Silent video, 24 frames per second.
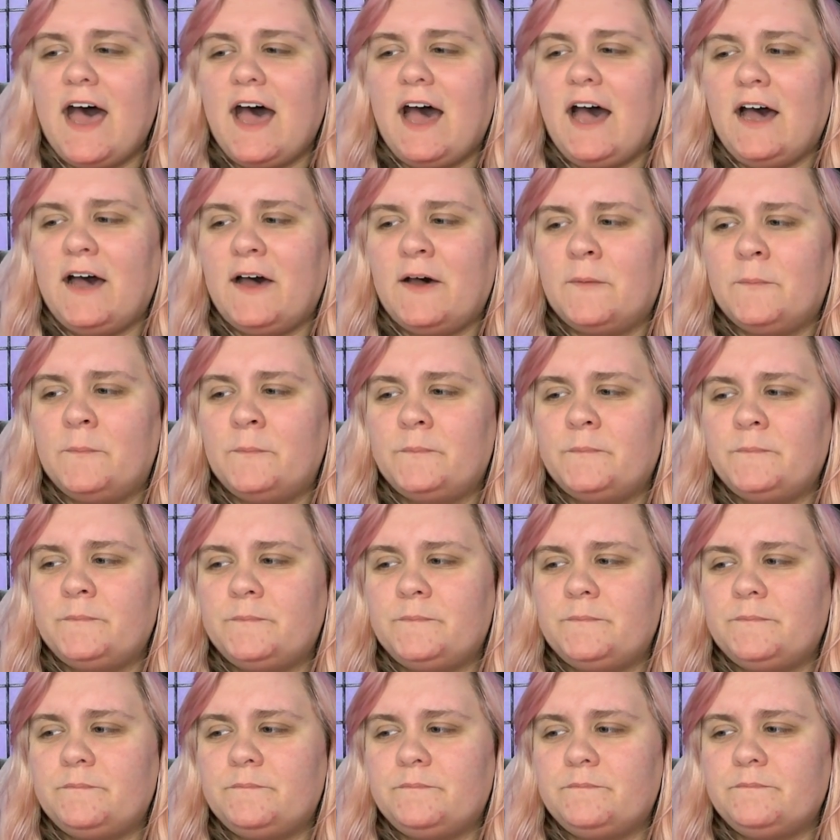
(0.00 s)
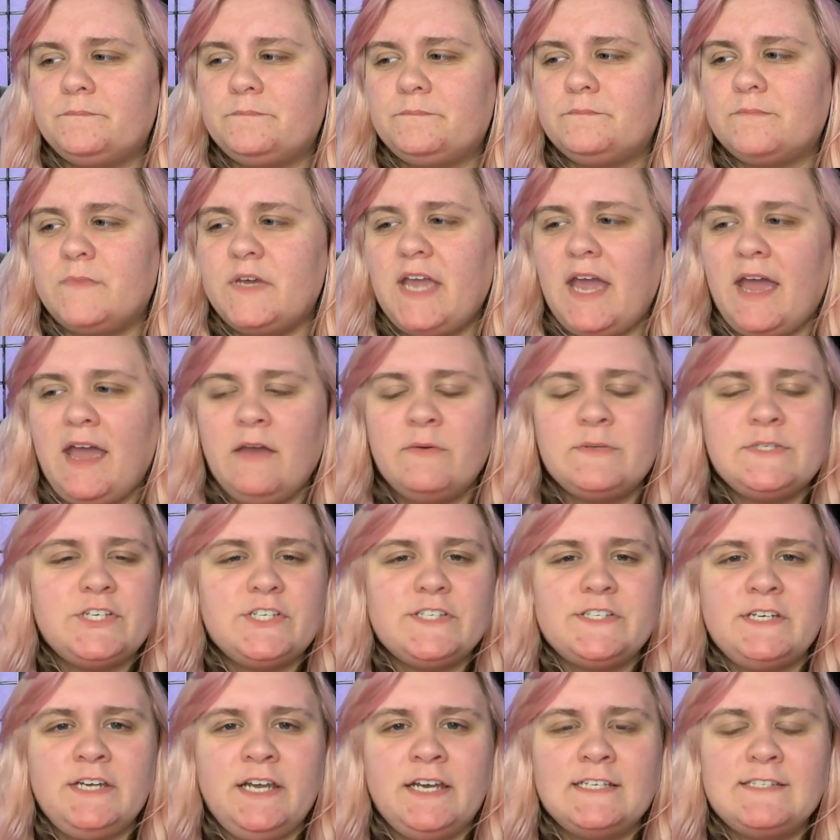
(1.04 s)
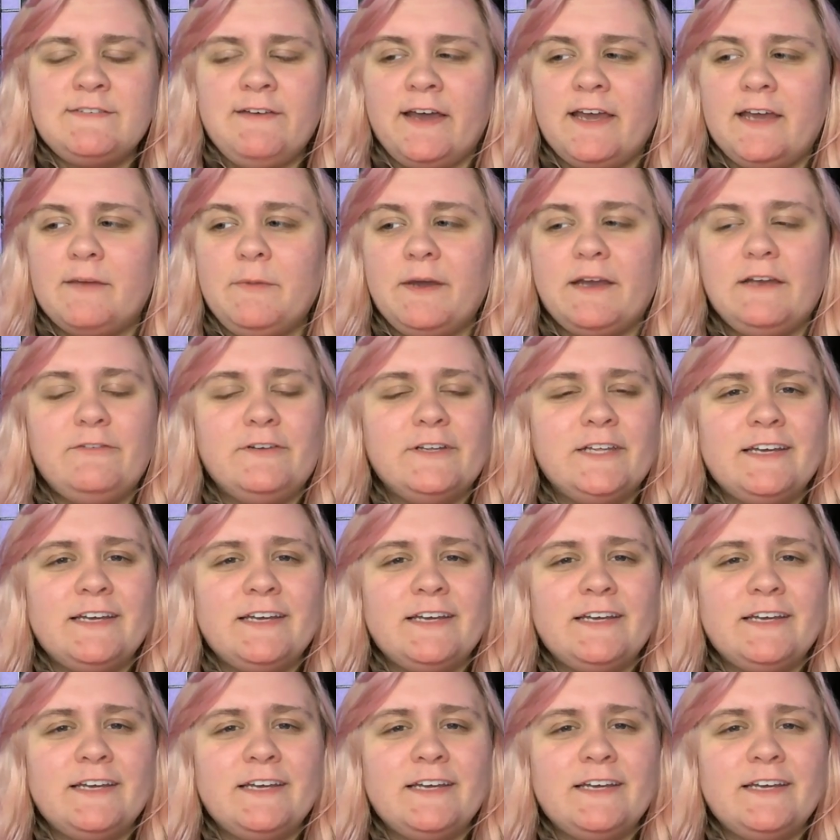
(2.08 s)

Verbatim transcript: um, but yeah, it was just a nice vibe. I really